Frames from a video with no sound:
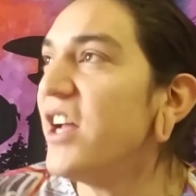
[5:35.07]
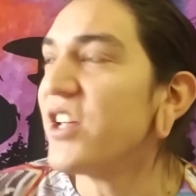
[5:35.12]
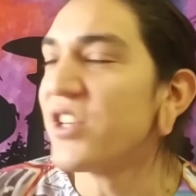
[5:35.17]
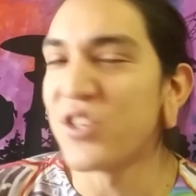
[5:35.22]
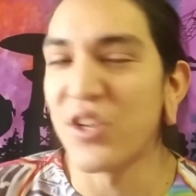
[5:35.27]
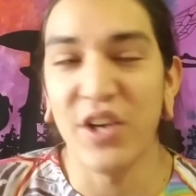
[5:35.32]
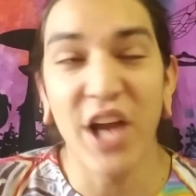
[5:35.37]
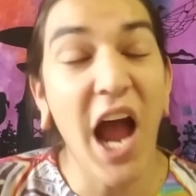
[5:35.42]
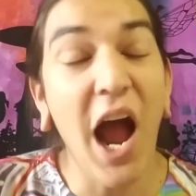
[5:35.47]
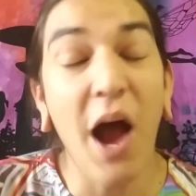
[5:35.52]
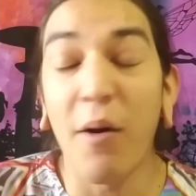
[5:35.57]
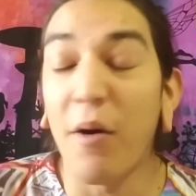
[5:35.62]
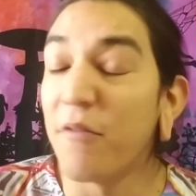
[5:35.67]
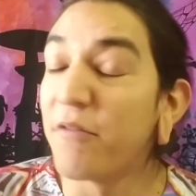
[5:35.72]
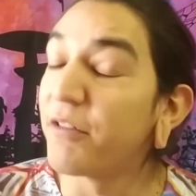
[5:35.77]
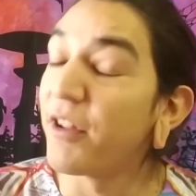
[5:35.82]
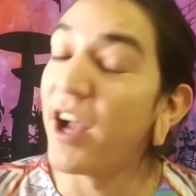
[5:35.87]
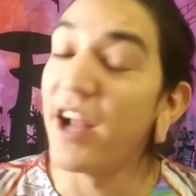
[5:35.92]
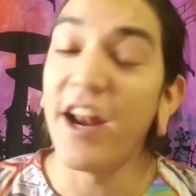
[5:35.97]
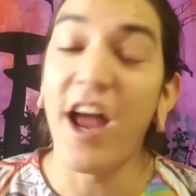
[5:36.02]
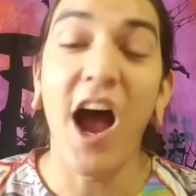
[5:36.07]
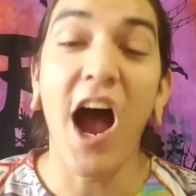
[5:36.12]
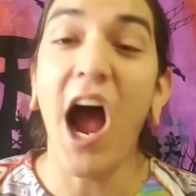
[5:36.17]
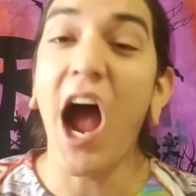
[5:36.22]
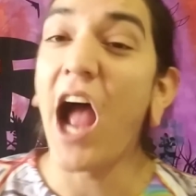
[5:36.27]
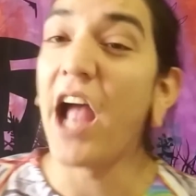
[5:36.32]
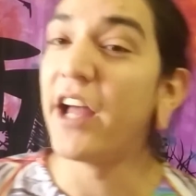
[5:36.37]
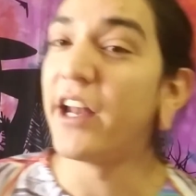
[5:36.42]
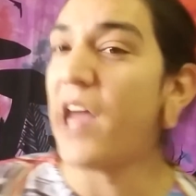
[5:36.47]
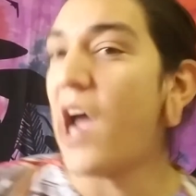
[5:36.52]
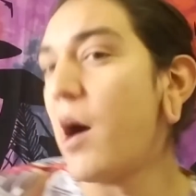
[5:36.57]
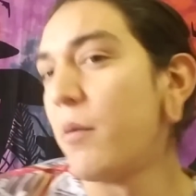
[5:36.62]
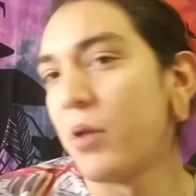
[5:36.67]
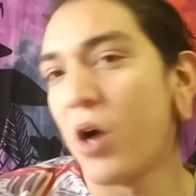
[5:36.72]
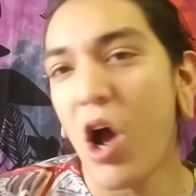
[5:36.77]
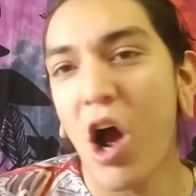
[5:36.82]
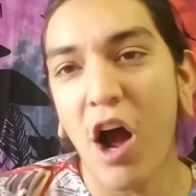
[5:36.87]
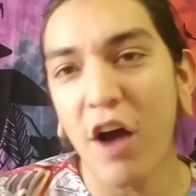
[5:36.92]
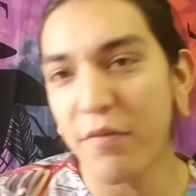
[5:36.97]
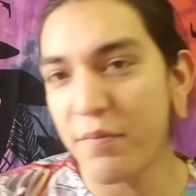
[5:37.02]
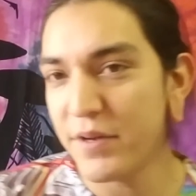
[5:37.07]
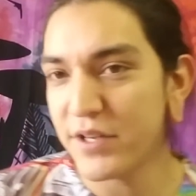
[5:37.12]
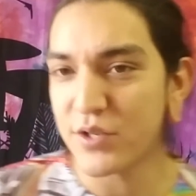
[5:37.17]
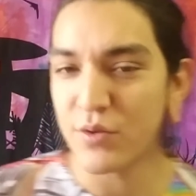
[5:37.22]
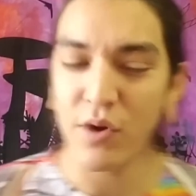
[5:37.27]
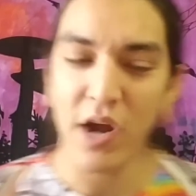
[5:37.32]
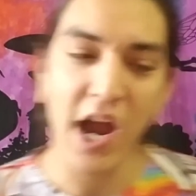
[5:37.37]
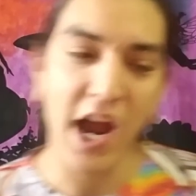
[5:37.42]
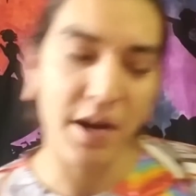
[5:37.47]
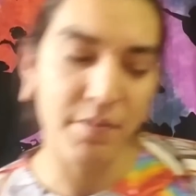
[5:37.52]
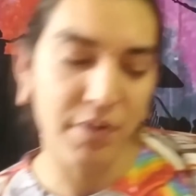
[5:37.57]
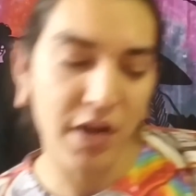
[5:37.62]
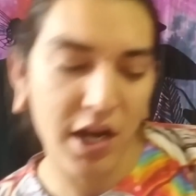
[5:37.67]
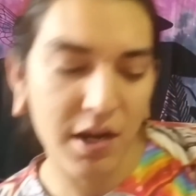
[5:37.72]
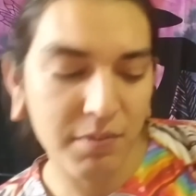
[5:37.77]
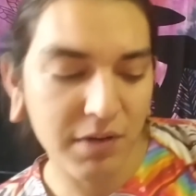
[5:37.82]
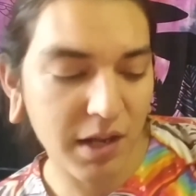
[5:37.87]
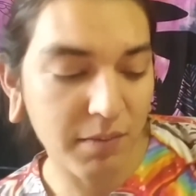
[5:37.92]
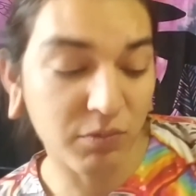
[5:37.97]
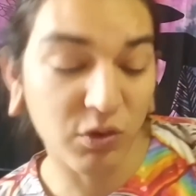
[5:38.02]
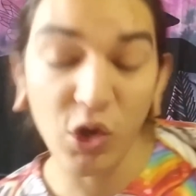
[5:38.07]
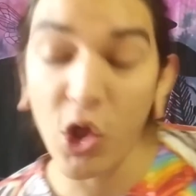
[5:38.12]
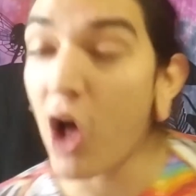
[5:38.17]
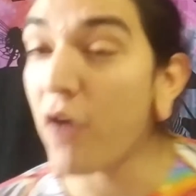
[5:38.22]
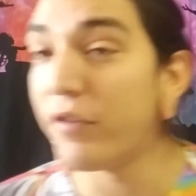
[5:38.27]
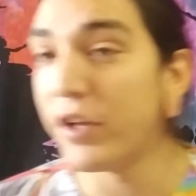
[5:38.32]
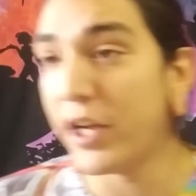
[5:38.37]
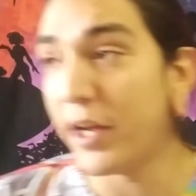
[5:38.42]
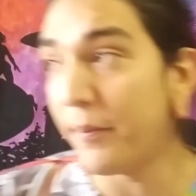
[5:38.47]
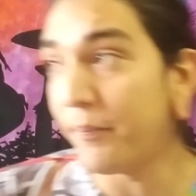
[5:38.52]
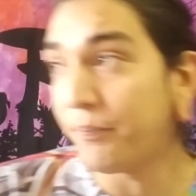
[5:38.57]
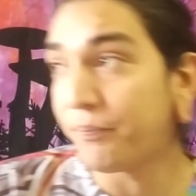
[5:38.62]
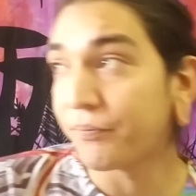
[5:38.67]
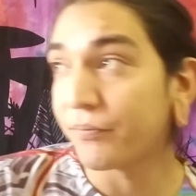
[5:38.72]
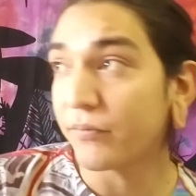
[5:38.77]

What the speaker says: So now I'm flying high on Albert Hoffman's ride, baby. I'm loving it.